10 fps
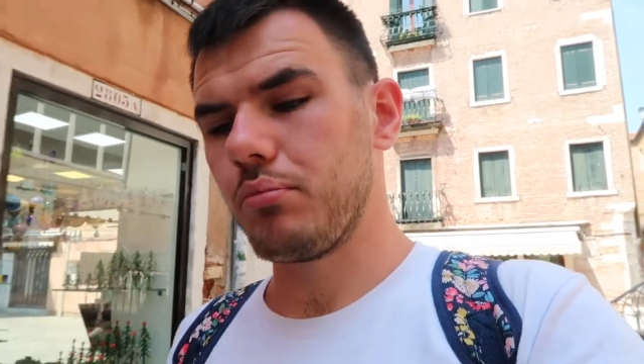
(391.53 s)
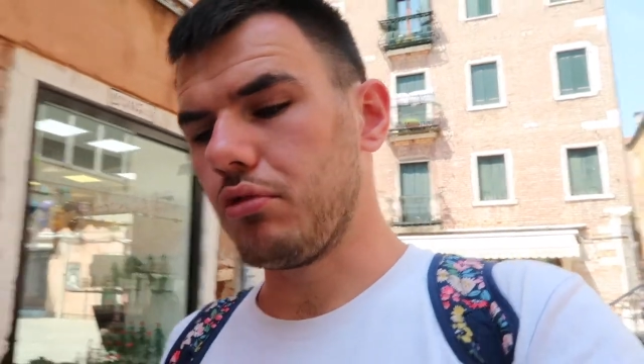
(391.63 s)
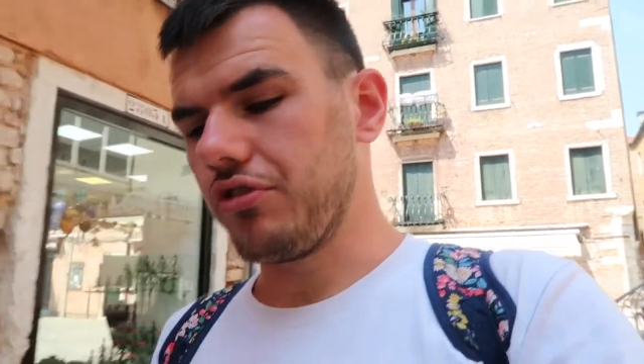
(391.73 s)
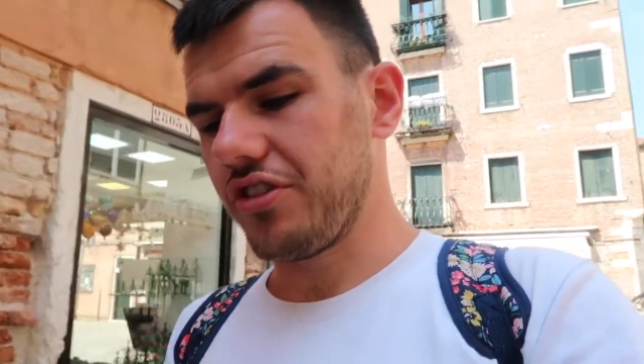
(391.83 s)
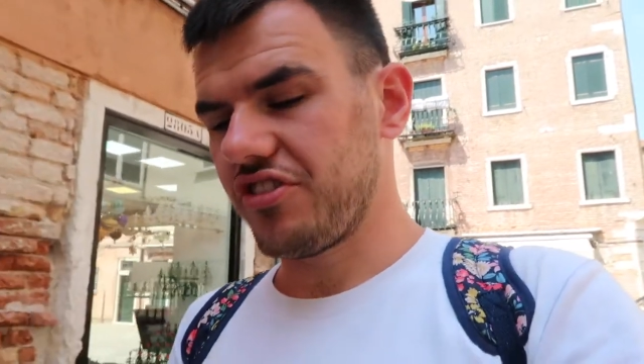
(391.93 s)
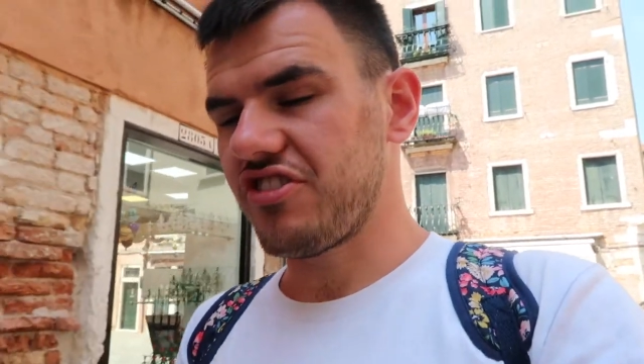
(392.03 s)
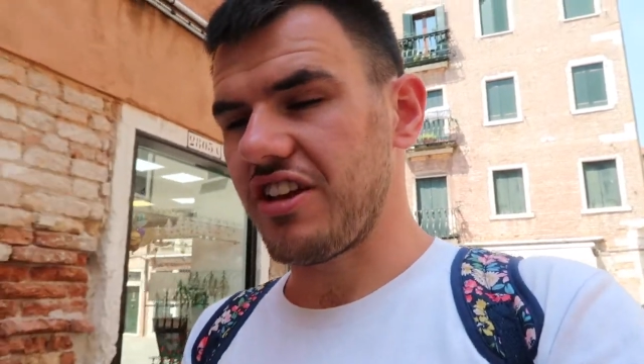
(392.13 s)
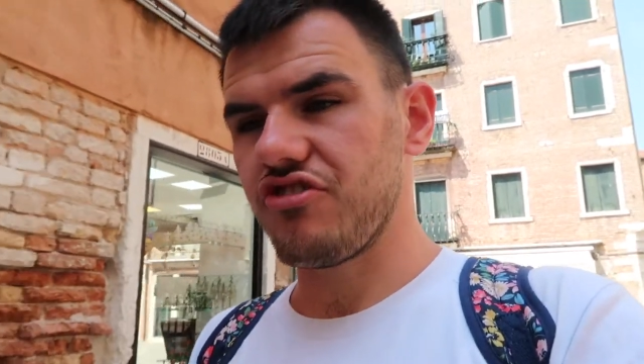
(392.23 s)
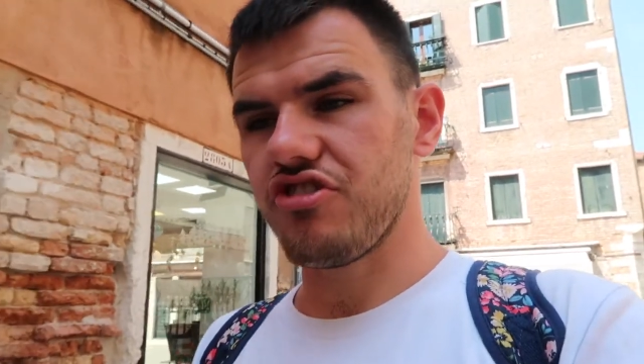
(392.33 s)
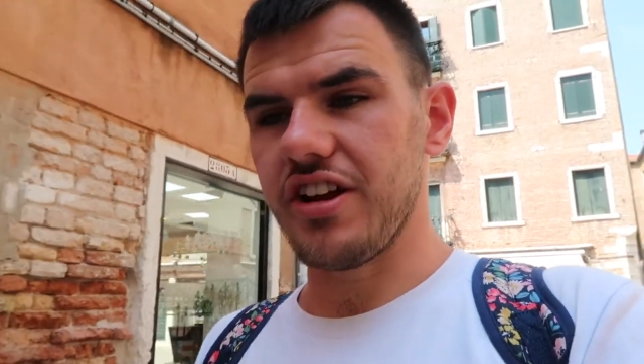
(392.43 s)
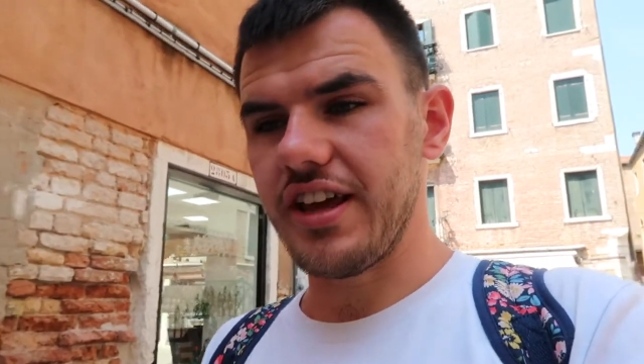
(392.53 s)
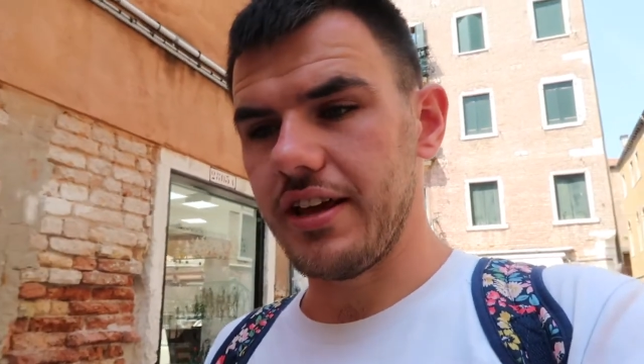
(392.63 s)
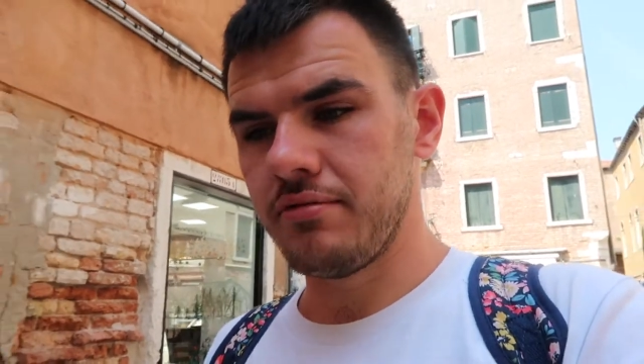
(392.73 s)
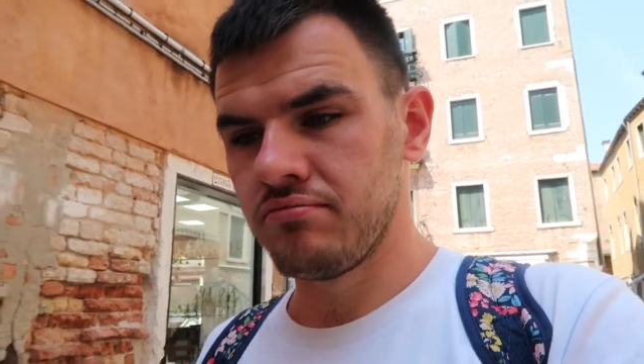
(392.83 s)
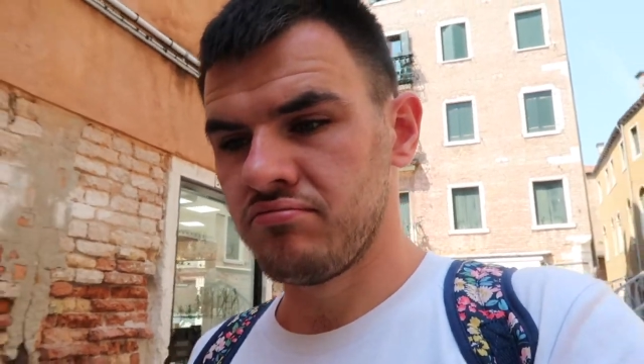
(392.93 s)
What's essentially
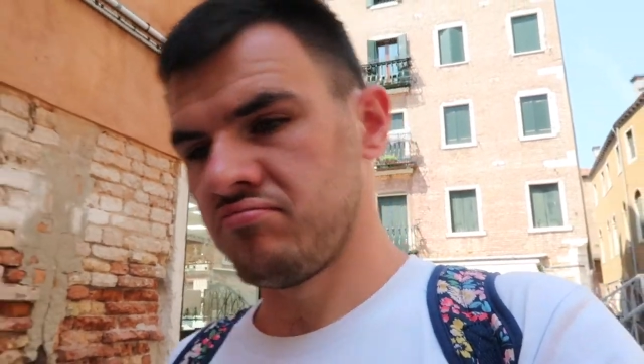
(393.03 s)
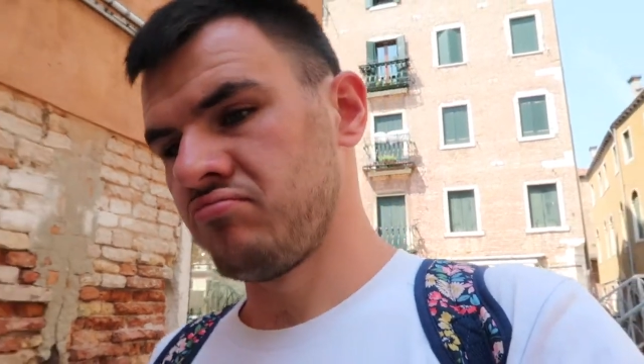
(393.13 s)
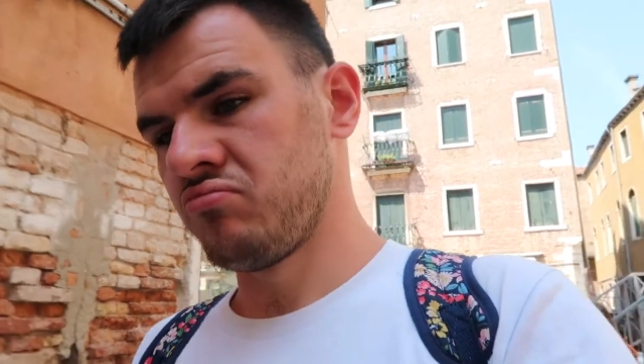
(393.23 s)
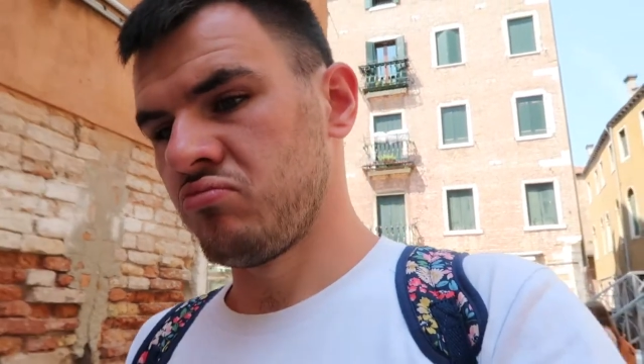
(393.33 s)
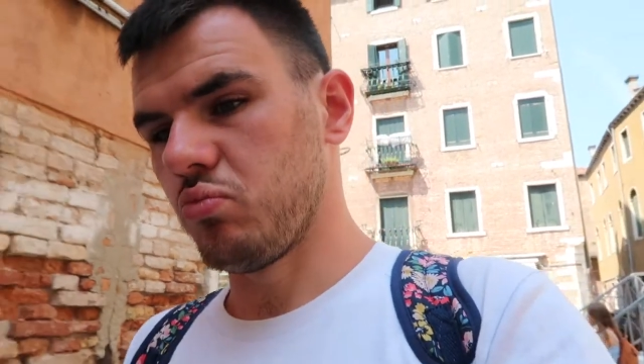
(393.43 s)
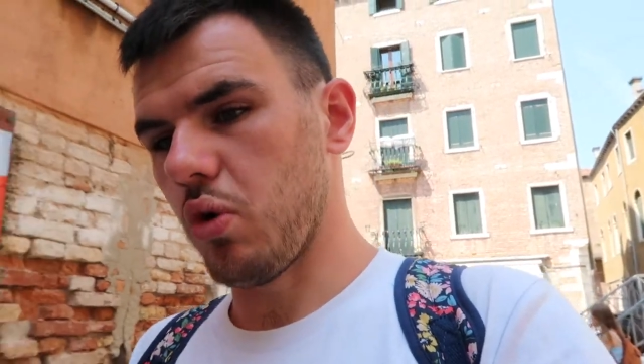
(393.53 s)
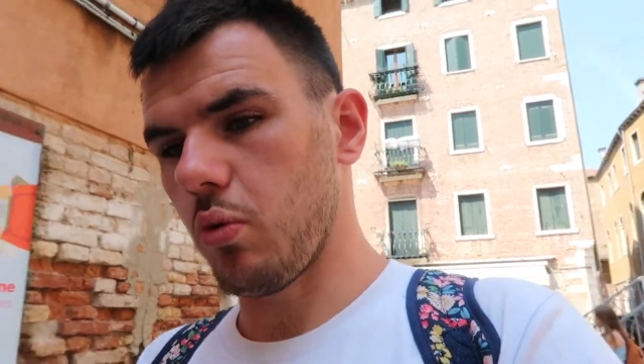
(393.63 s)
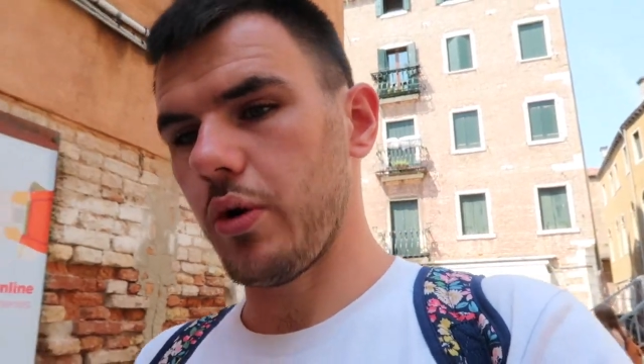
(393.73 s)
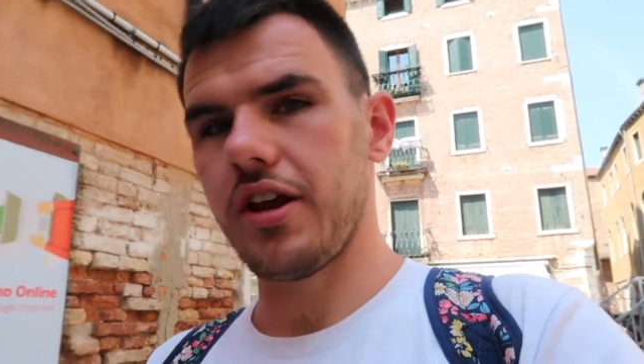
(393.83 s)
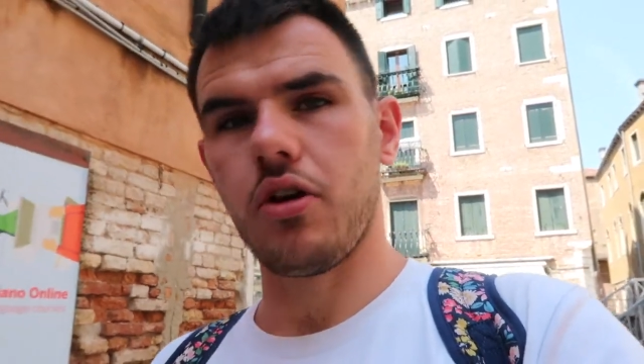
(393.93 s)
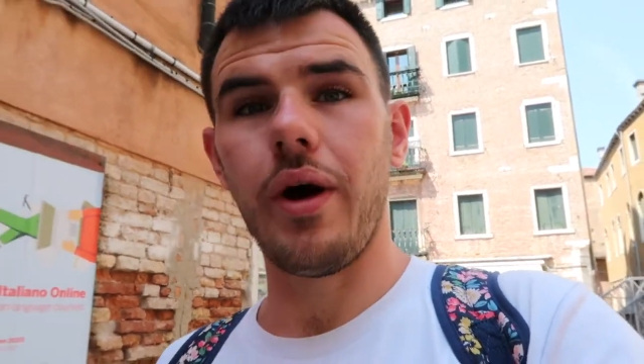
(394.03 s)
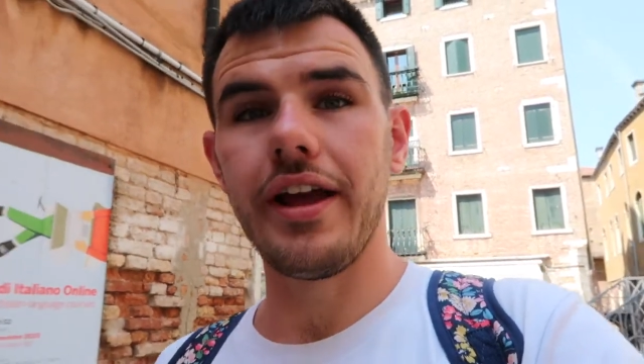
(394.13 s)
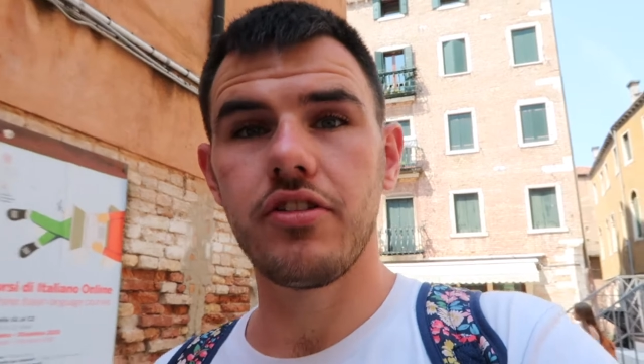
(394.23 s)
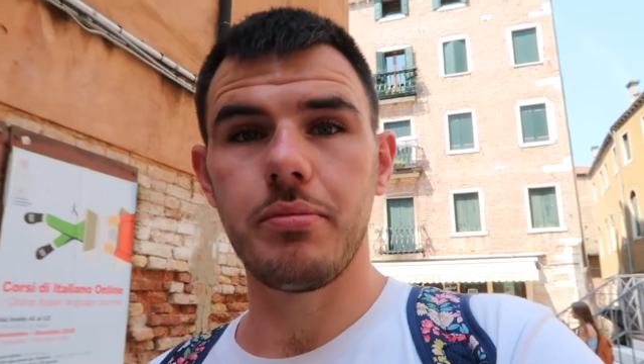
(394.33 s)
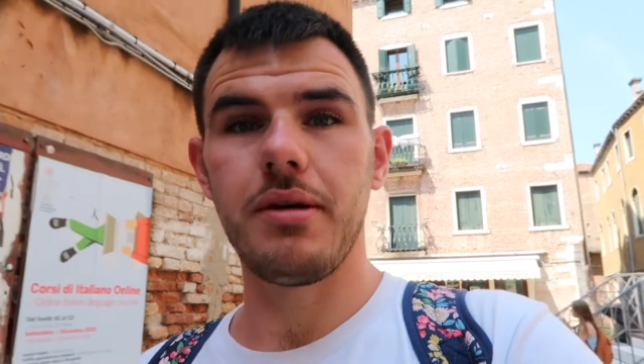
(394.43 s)
what we'd
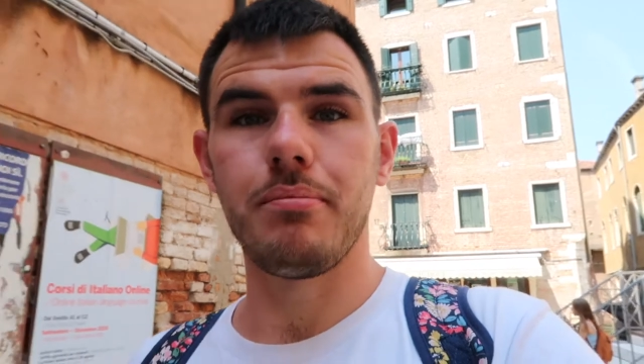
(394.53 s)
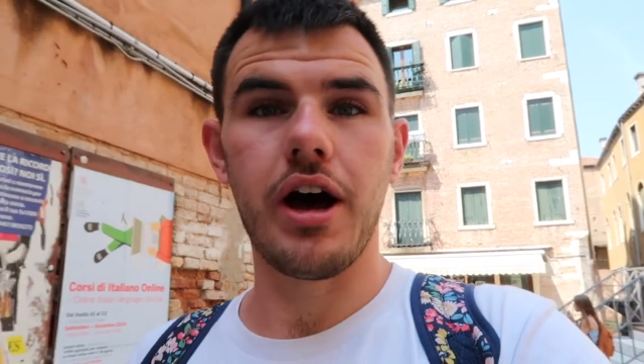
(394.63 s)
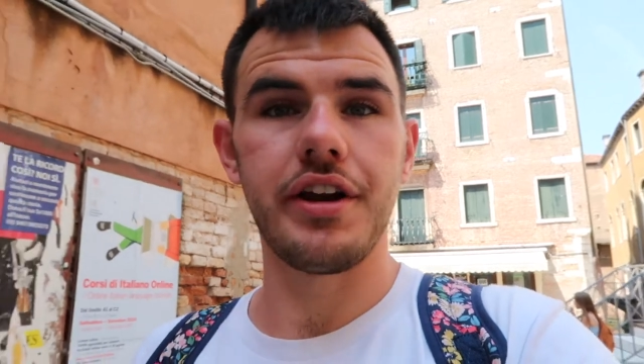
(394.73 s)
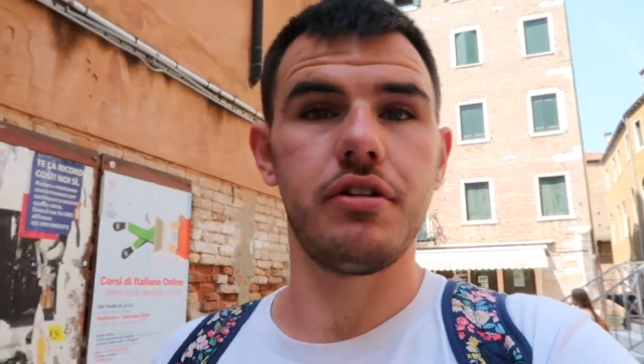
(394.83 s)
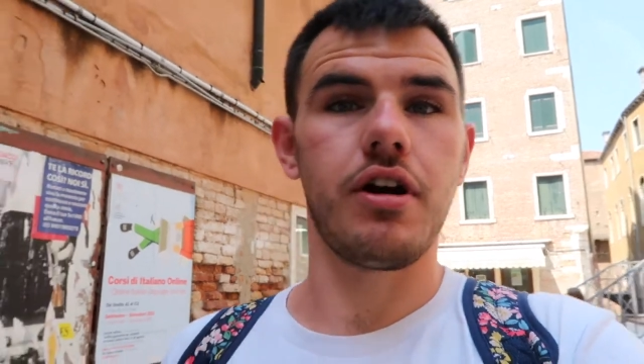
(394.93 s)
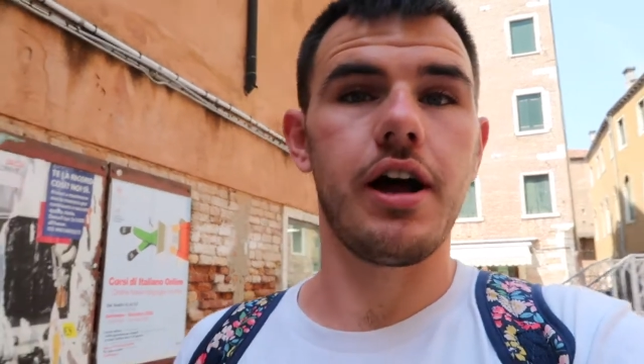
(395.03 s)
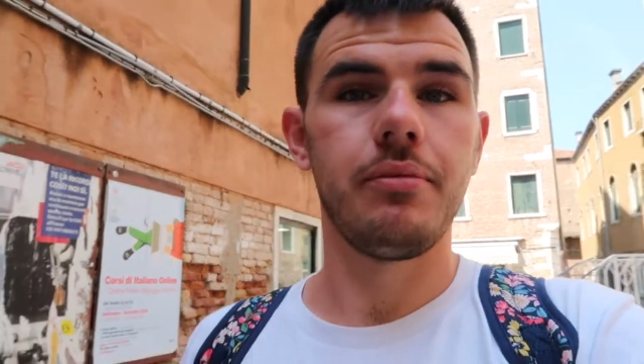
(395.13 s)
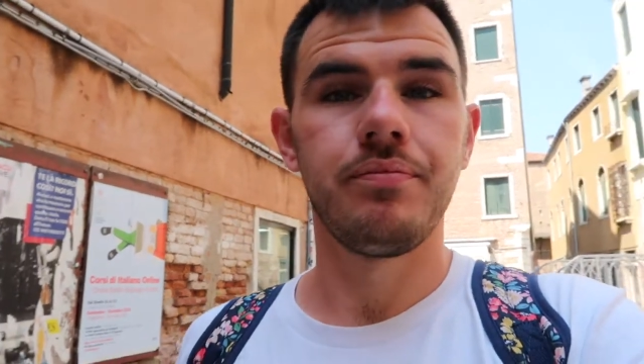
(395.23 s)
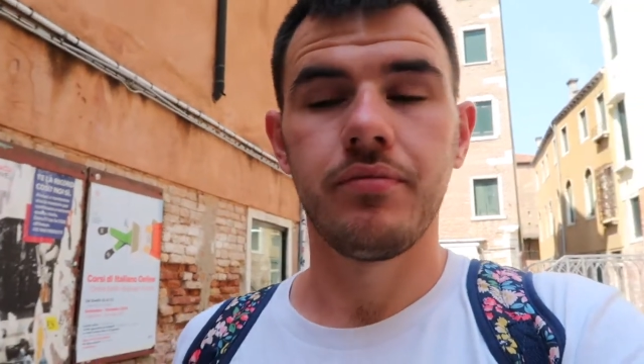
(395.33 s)
equate to be a Mardi Gras,